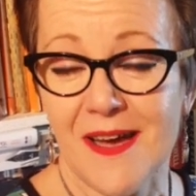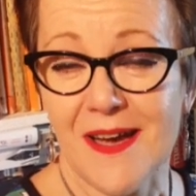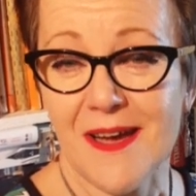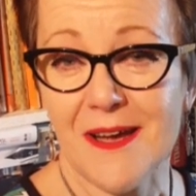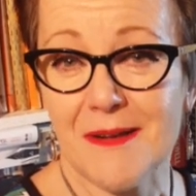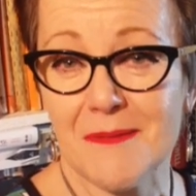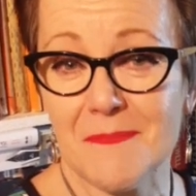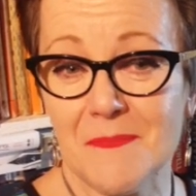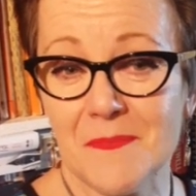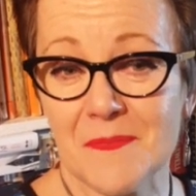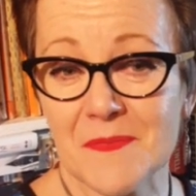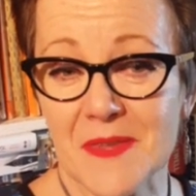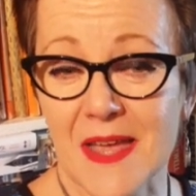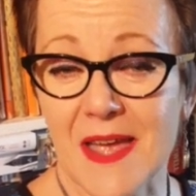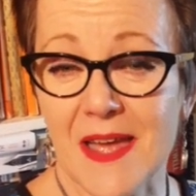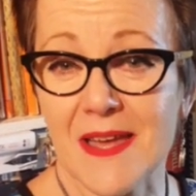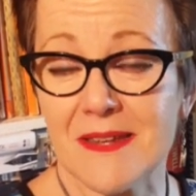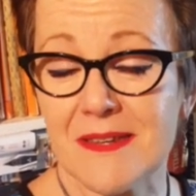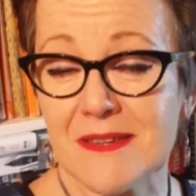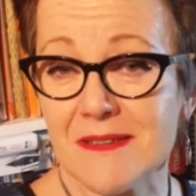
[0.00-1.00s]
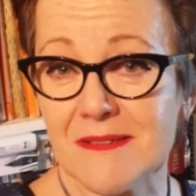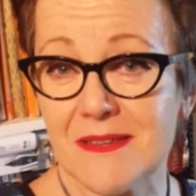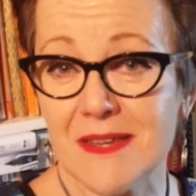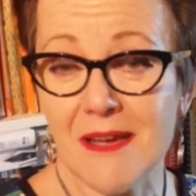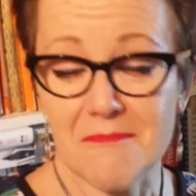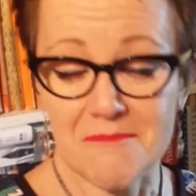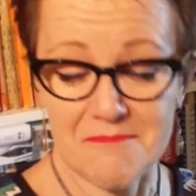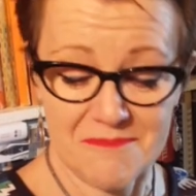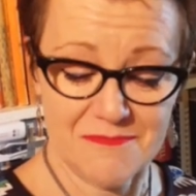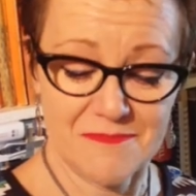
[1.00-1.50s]
Um, and
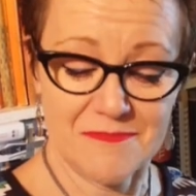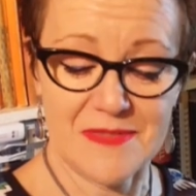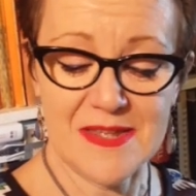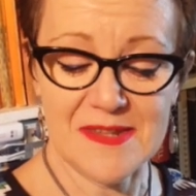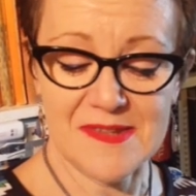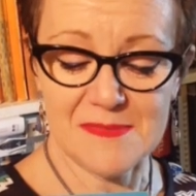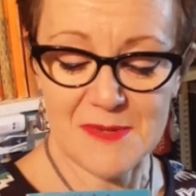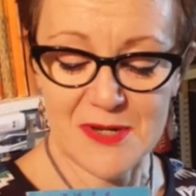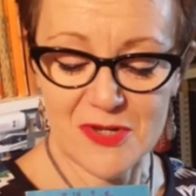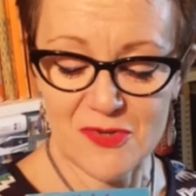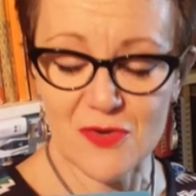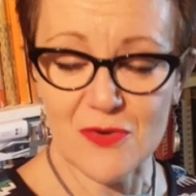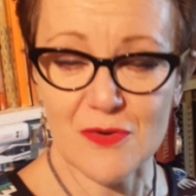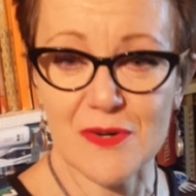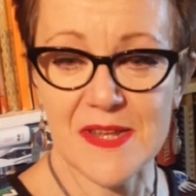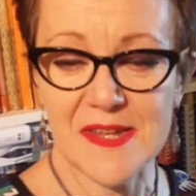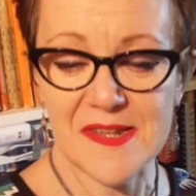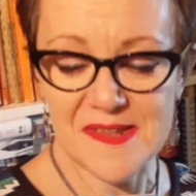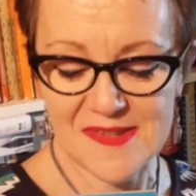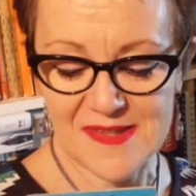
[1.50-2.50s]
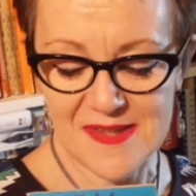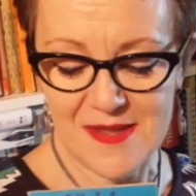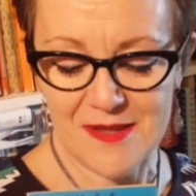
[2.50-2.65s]
yeah, that's my choice.